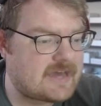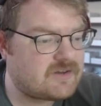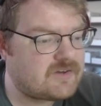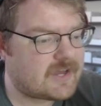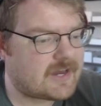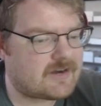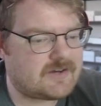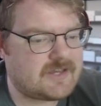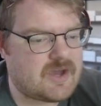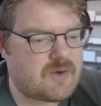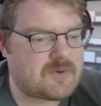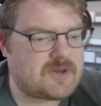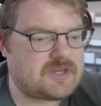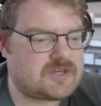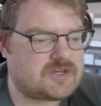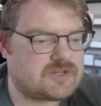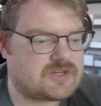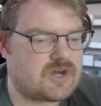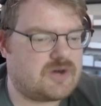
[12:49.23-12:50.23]
area where you
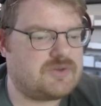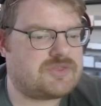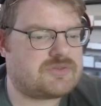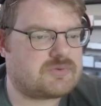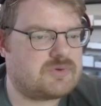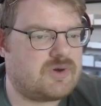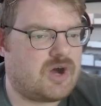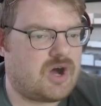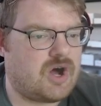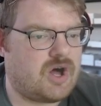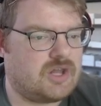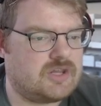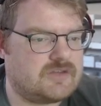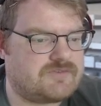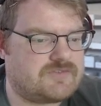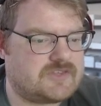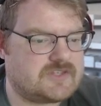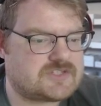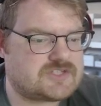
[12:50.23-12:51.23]
can go through all
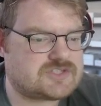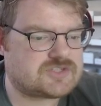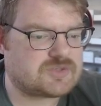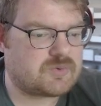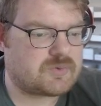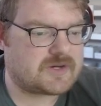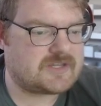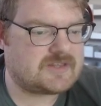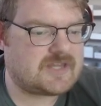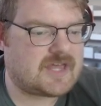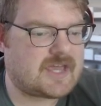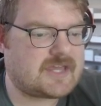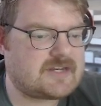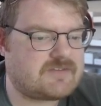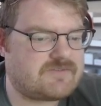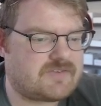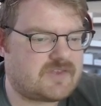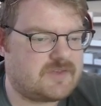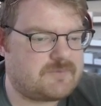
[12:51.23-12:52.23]
of the storyline
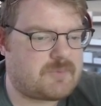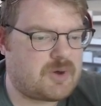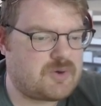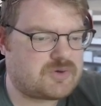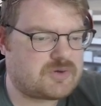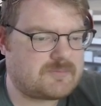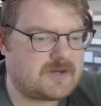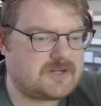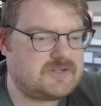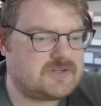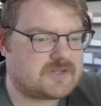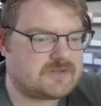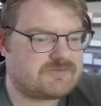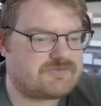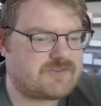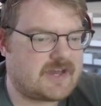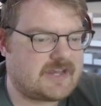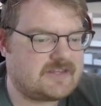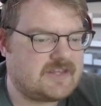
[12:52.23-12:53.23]
of Pokemon. You can
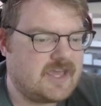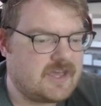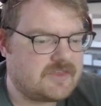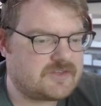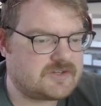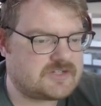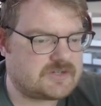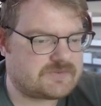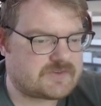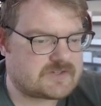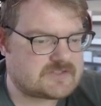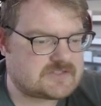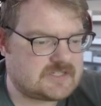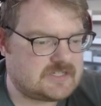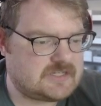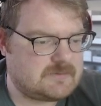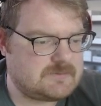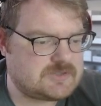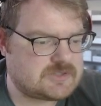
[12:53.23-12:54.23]
fight the different
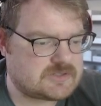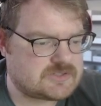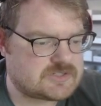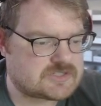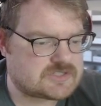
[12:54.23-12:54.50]
teams. You can just